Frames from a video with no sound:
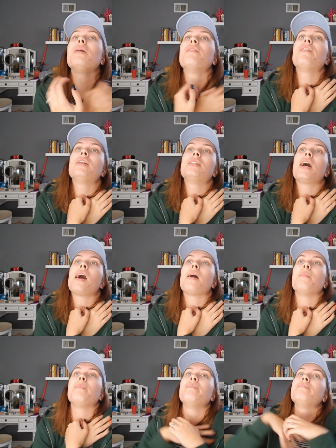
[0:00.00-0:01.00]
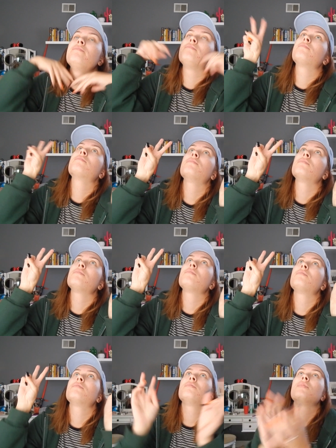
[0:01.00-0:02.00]
It'll be a fun time.
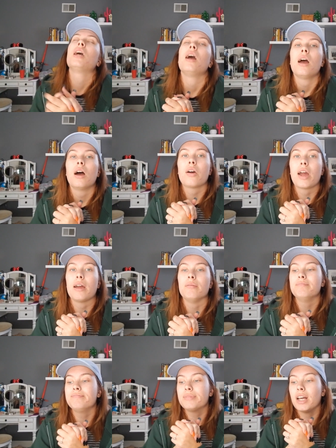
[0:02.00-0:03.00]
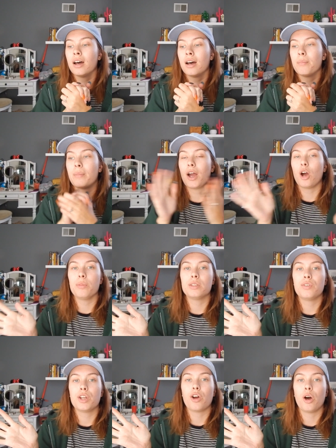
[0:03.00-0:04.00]
Okay, um, I
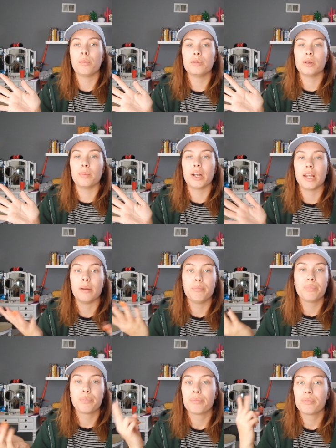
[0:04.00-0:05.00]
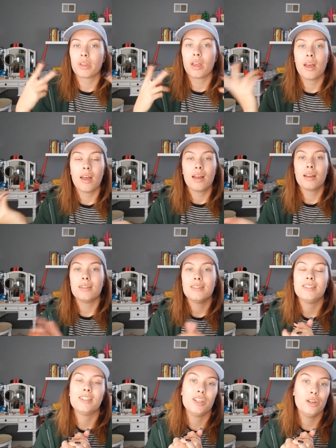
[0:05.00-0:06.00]
hope this video helped somebody.
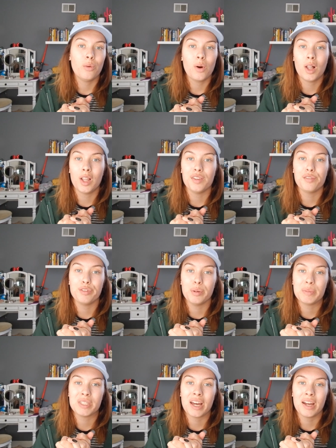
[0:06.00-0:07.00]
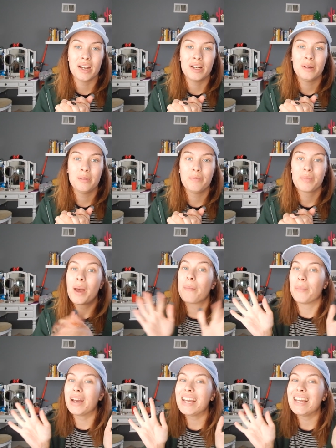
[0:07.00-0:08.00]
See you all on the flip side.
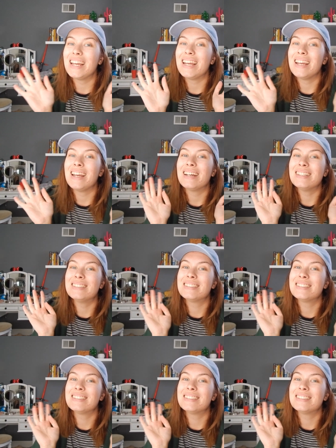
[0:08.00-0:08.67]
Bye!